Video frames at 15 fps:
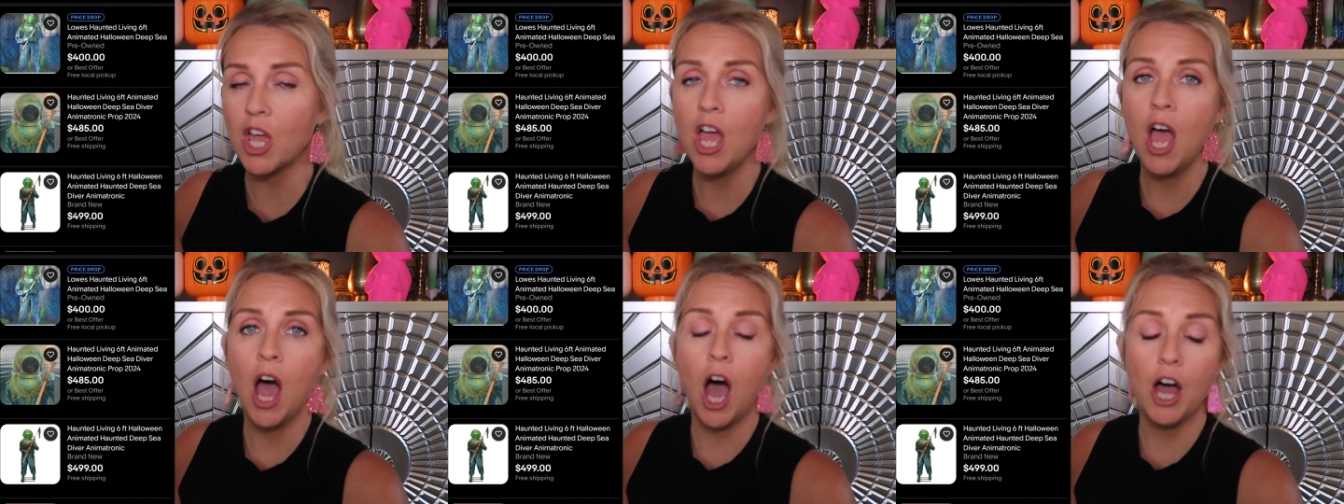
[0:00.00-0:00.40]

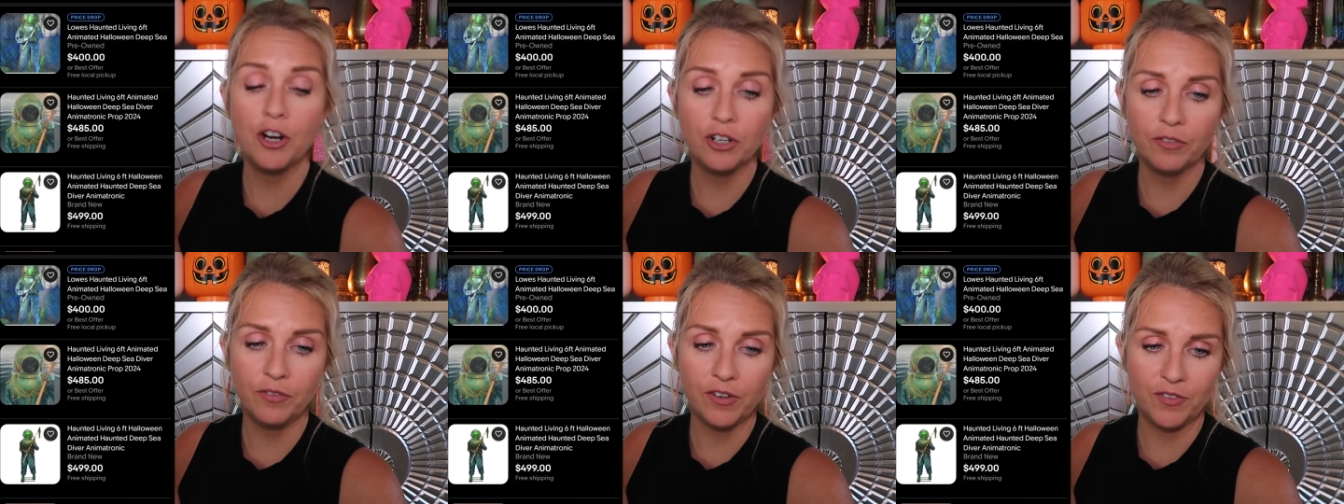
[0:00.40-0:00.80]
one
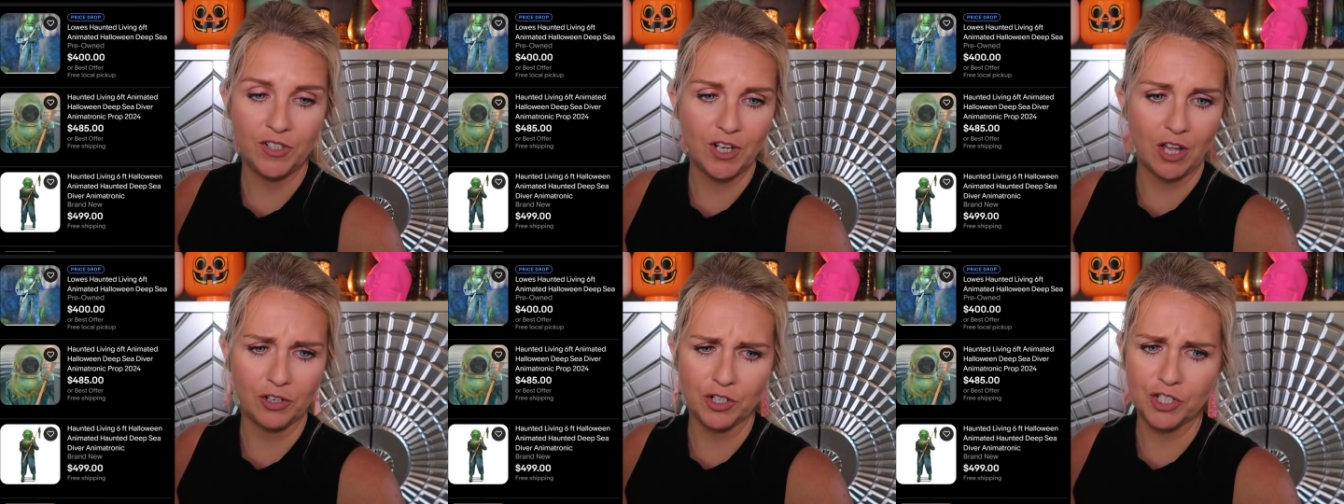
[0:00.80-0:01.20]
hundred fifty
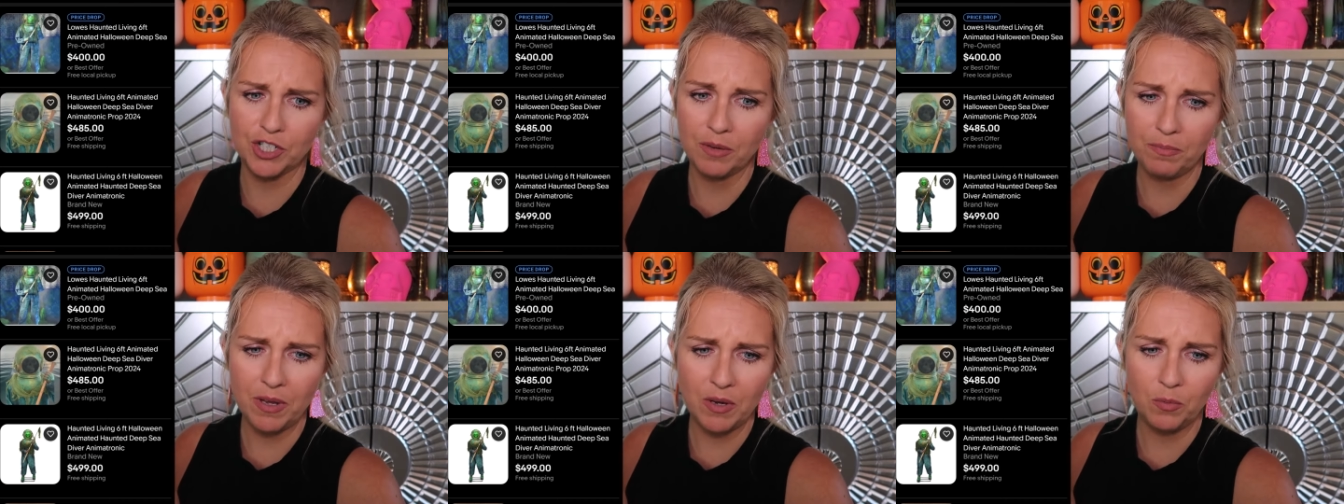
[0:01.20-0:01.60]
dollars
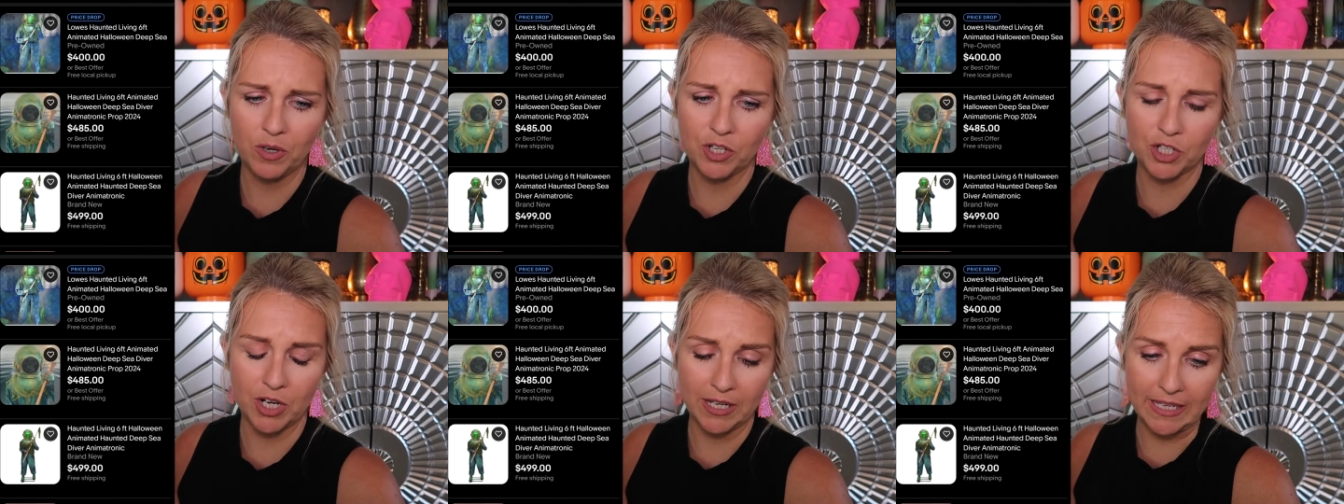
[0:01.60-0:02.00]
shipping, which